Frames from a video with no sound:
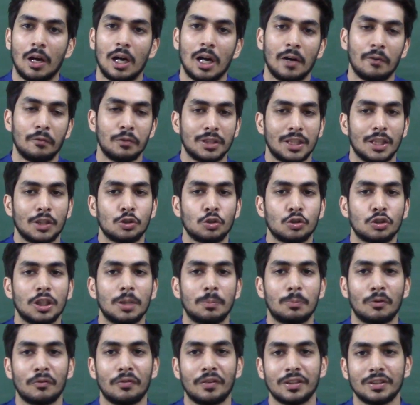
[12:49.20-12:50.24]
With
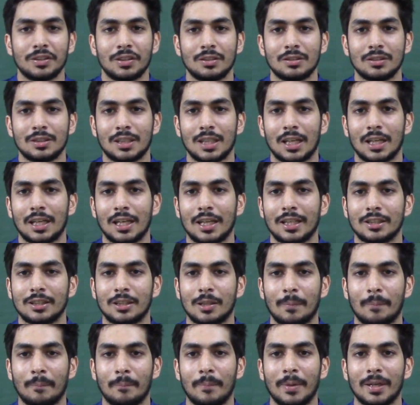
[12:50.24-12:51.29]
associate professors, they're like
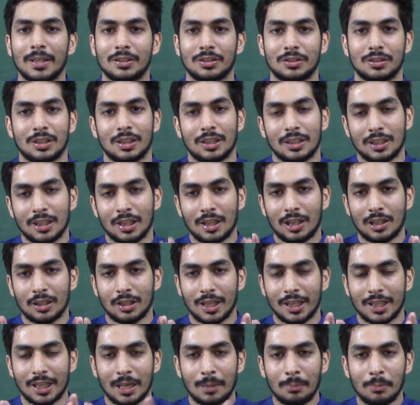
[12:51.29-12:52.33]
the best, they're
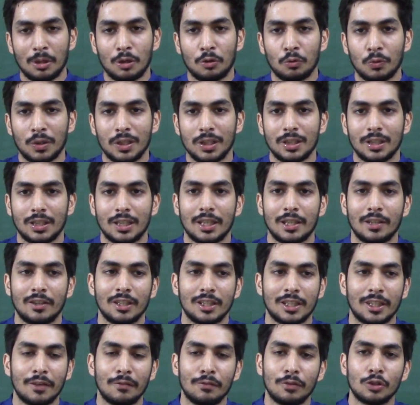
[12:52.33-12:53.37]
like in between,
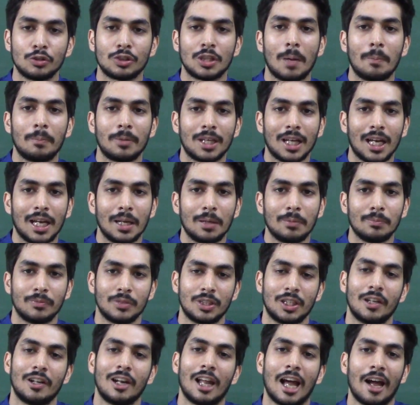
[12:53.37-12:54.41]
they'll give you some
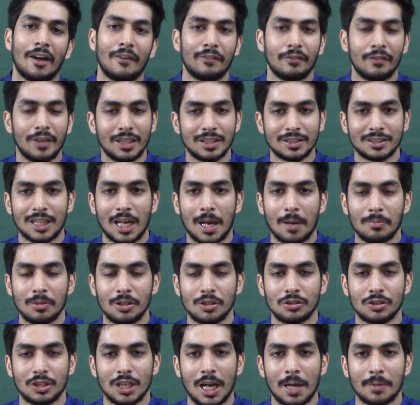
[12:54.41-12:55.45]
time, they'll have well
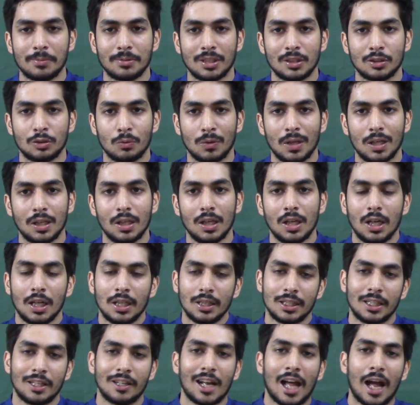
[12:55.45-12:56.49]
established labs as well,
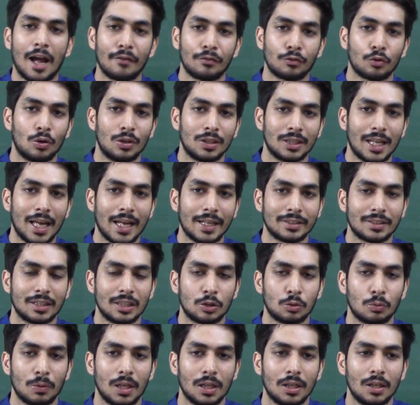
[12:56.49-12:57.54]
they'll have contacts
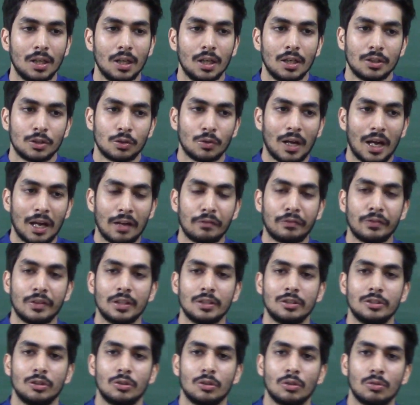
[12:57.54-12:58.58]
as well. So I
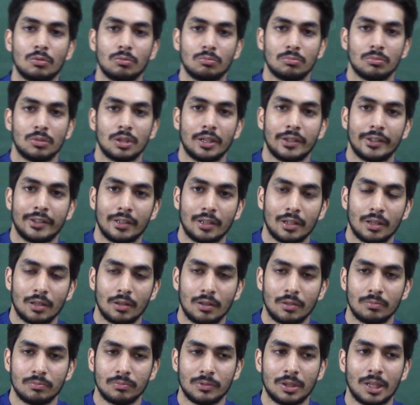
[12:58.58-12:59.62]
feel, you know,
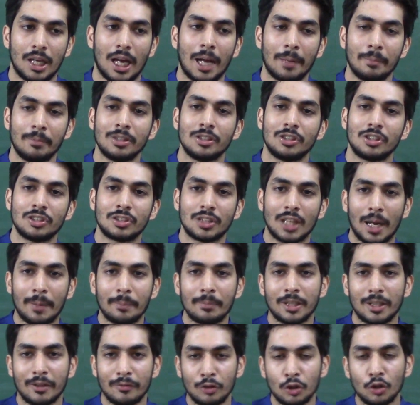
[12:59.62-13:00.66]
I mean, just
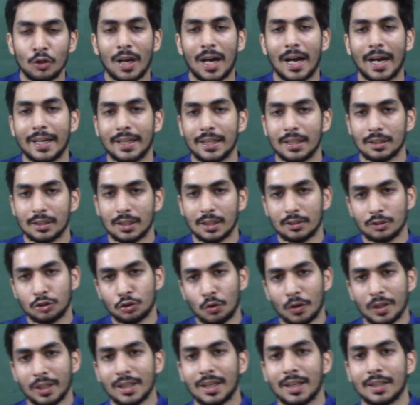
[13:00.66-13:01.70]
I'm giving you an idea that
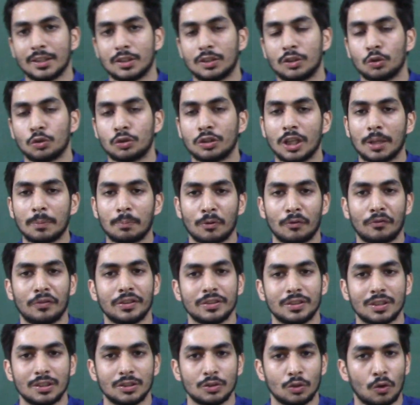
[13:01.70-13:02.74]
joining an associate
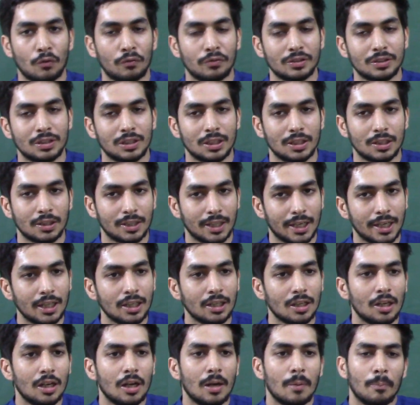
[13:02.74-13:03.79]
professor is obviously
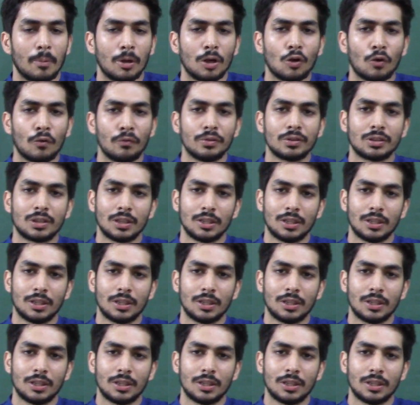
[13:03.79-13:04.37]
great, but obviously,